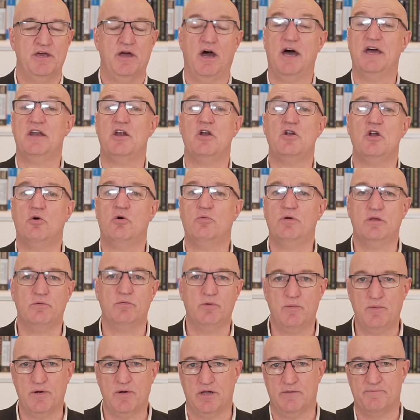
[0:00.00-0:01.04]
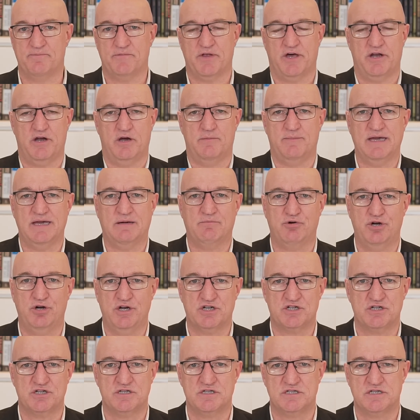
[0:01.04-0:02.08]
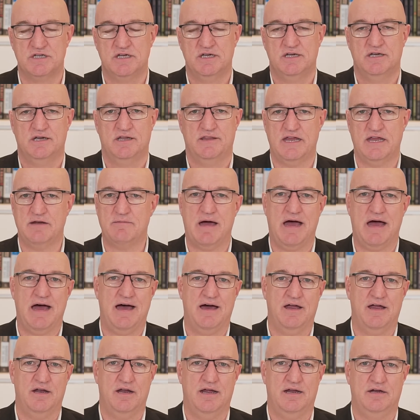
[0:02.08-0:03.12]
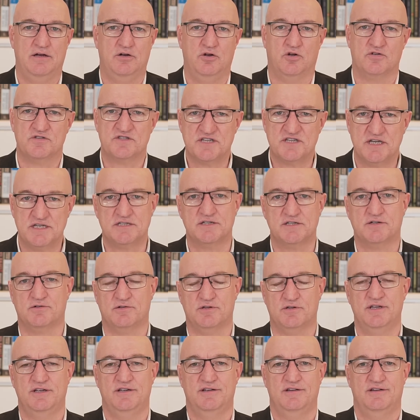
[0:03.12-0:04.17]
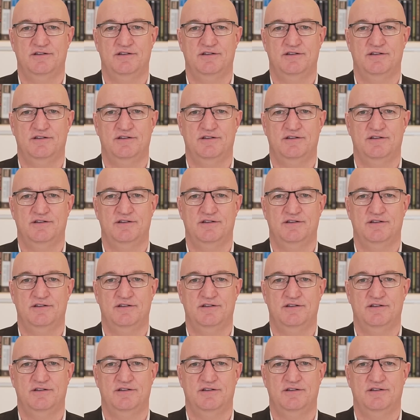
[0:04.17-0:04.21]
I don't know whether we will. I don't make predictions. They are nonsensical.